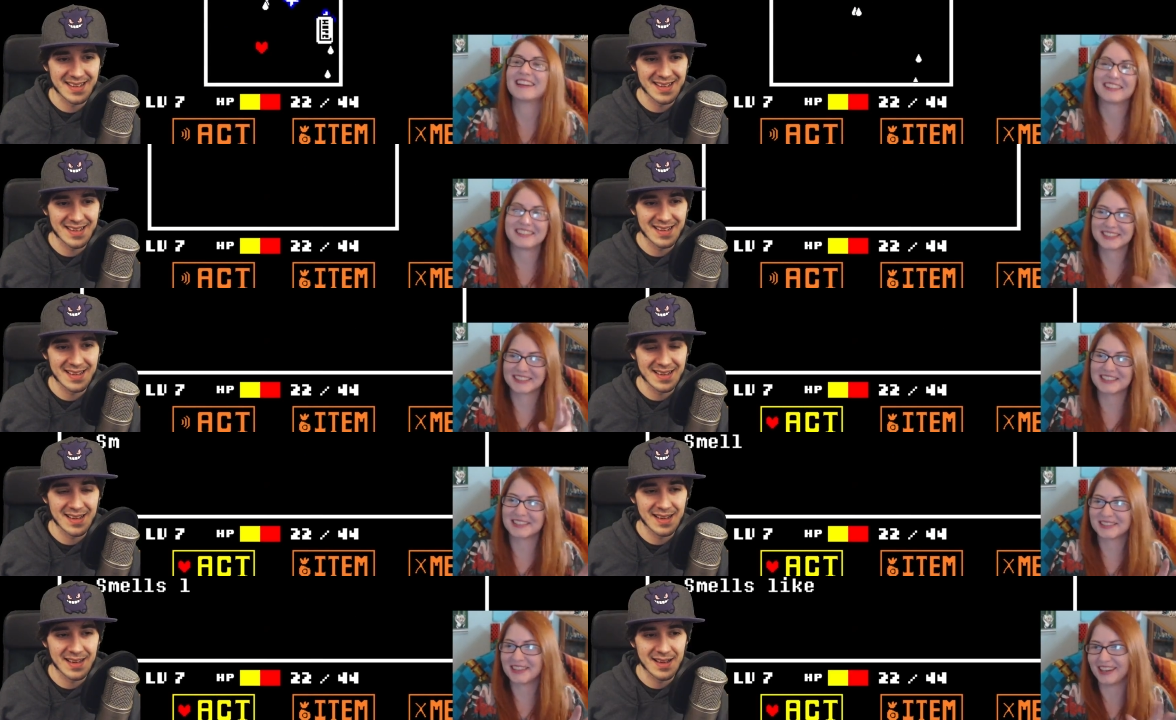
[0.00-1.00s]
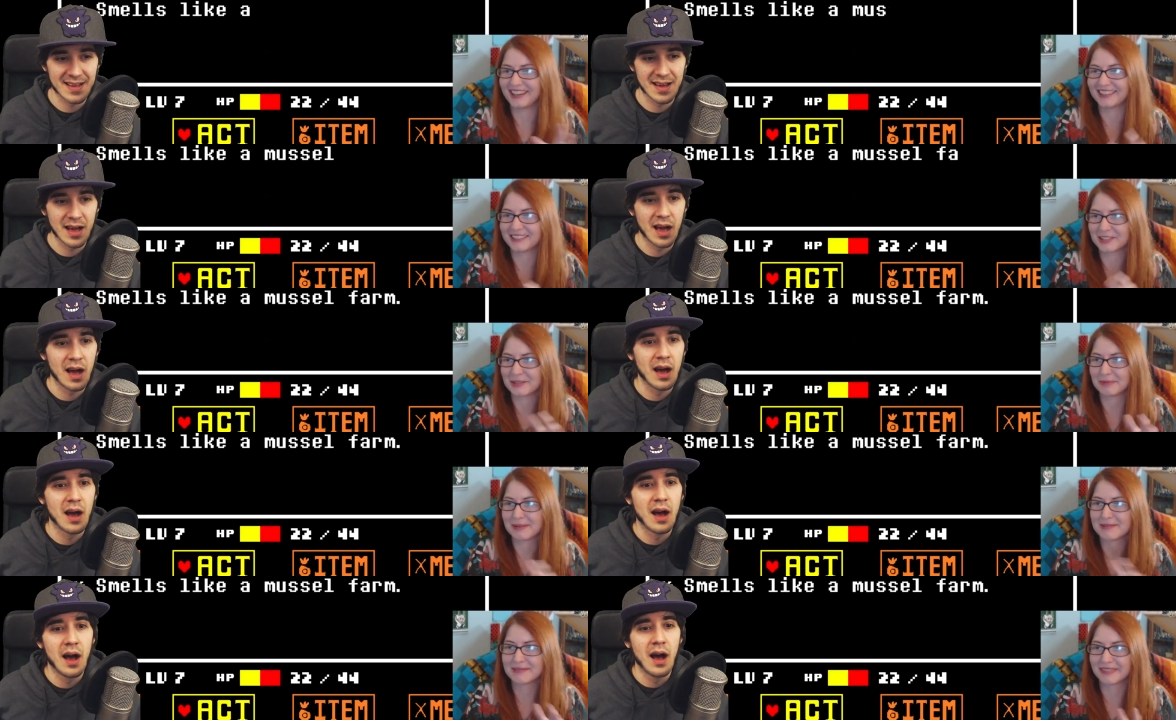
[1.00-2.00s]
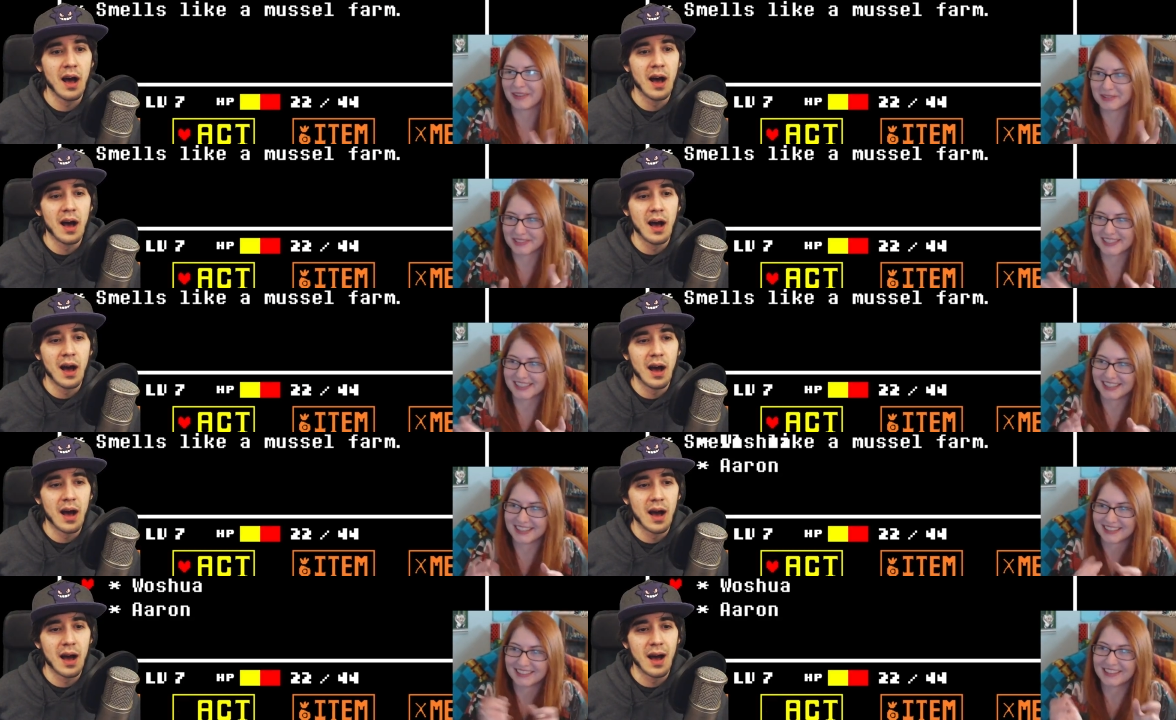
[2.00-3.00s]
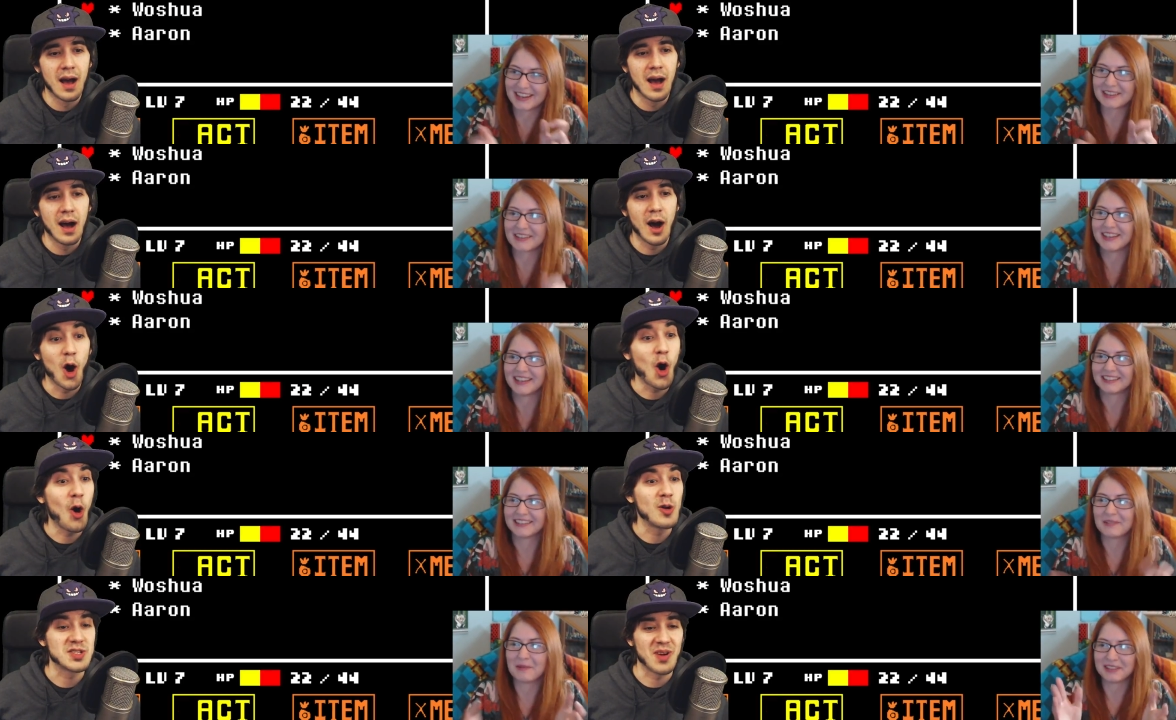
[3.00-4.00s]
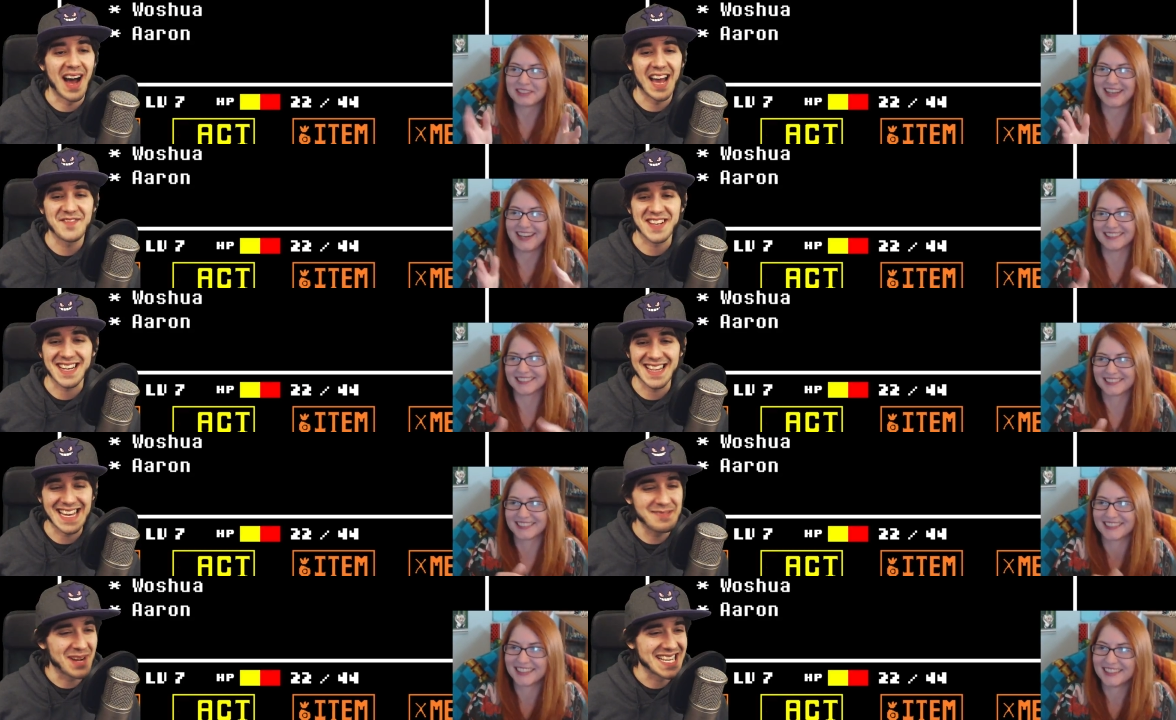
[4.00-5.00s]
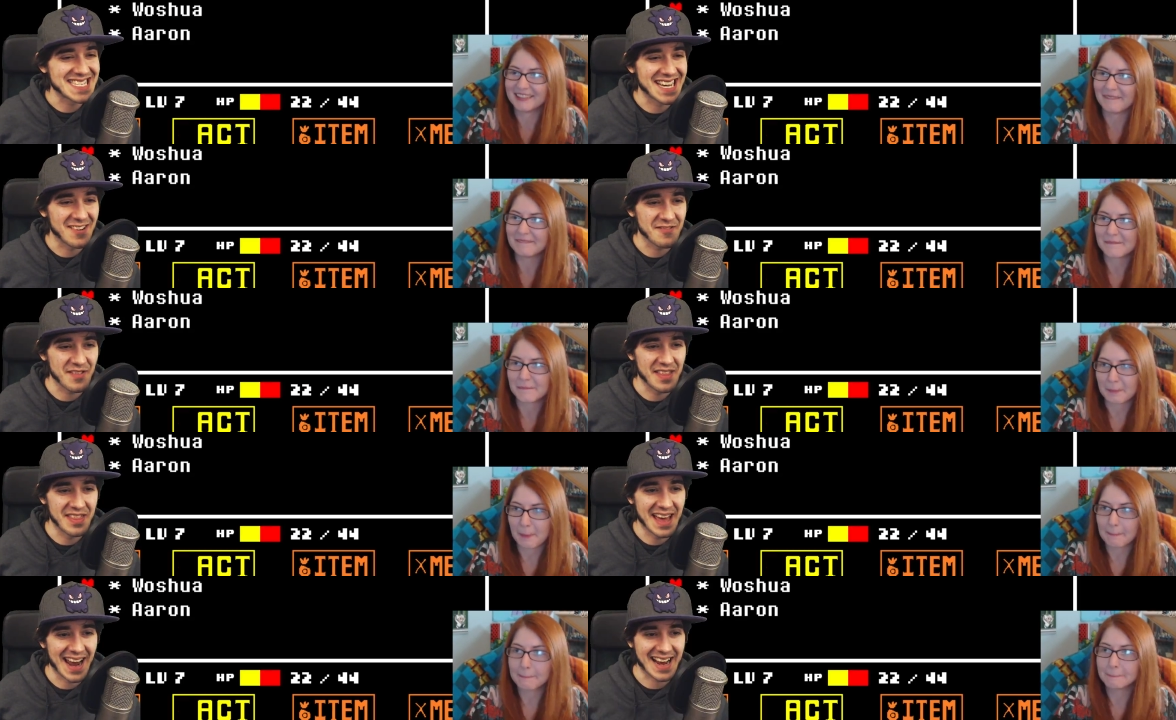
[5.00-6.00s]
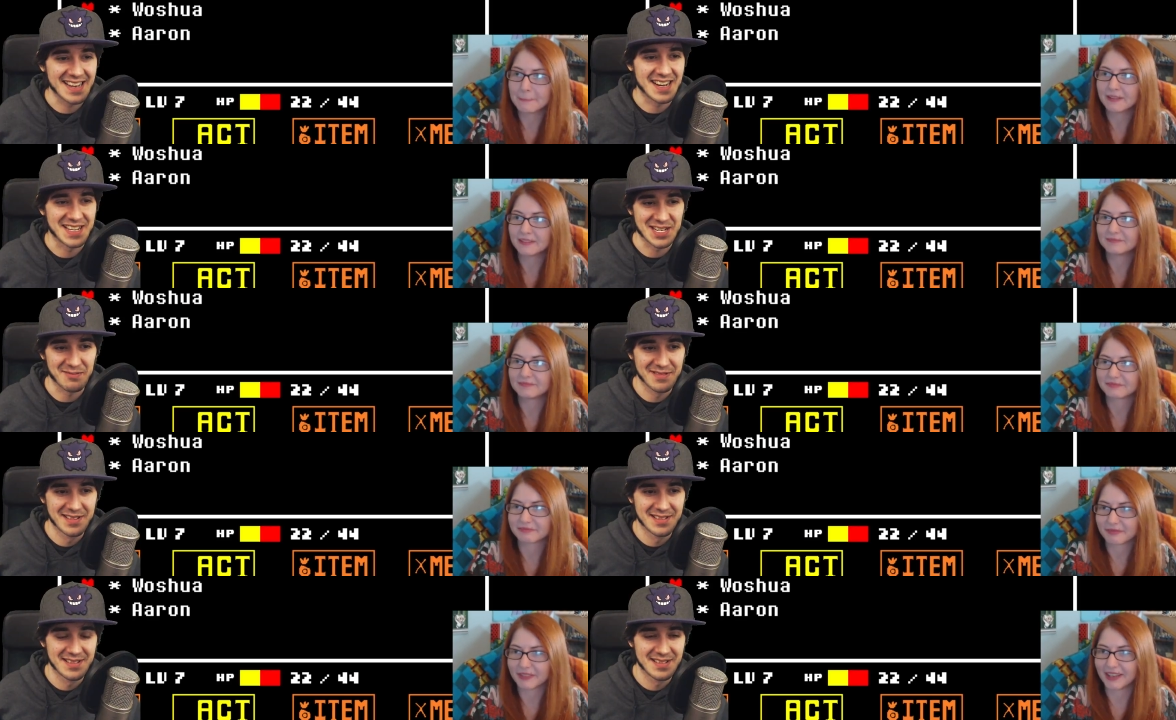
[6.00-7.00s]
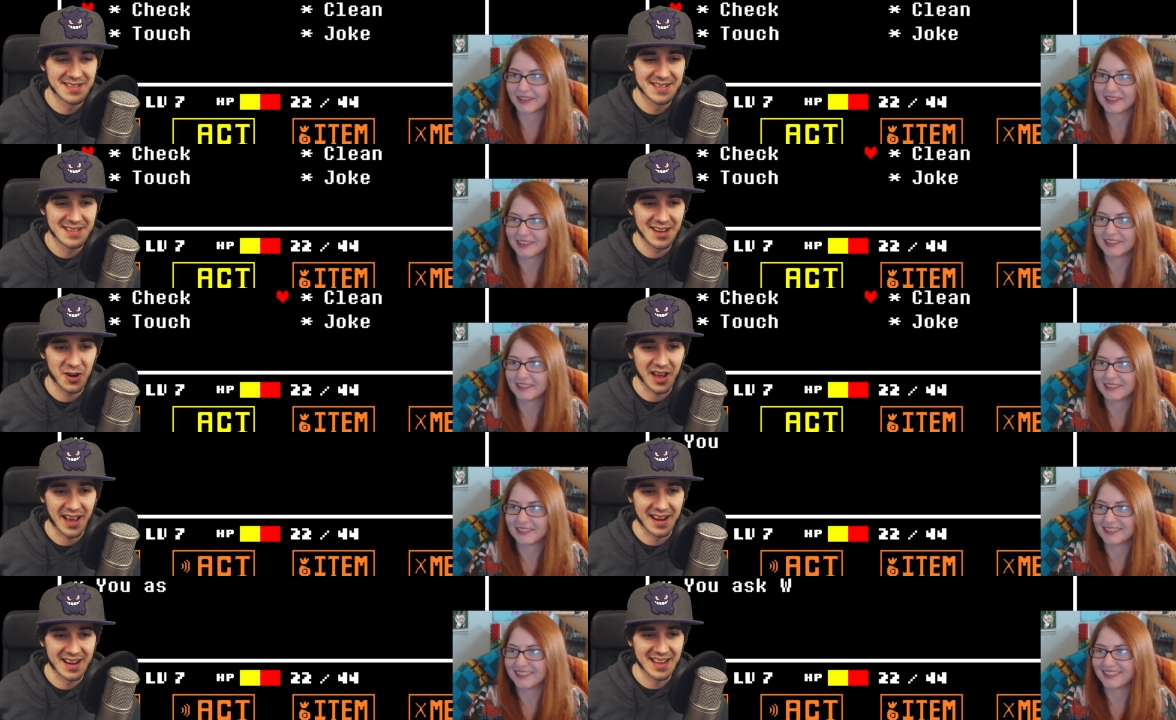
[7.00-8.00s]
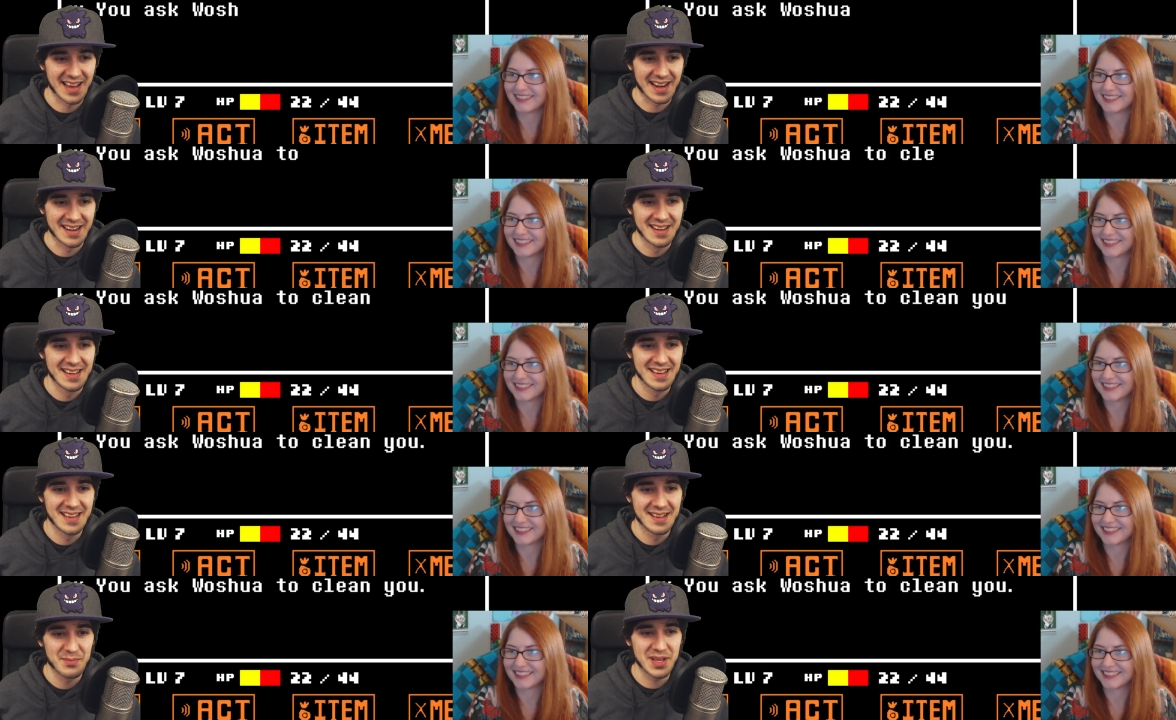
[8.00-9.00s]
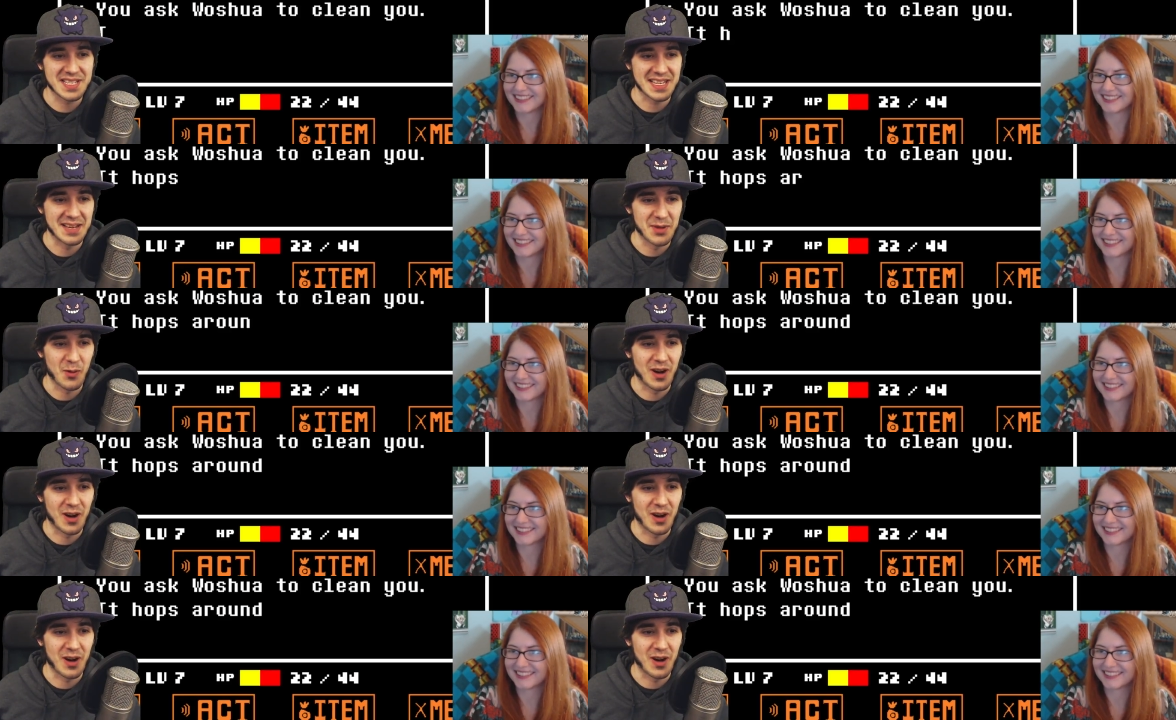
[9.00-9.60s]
Speaker 1: yet. He's like super OCD, and you gotta.
Speaker 2: Oh, so I have to clean myself, and then I can touch him.
Speaker 1: Yeah.
Speaker 2: Okay, clean. Please clean me,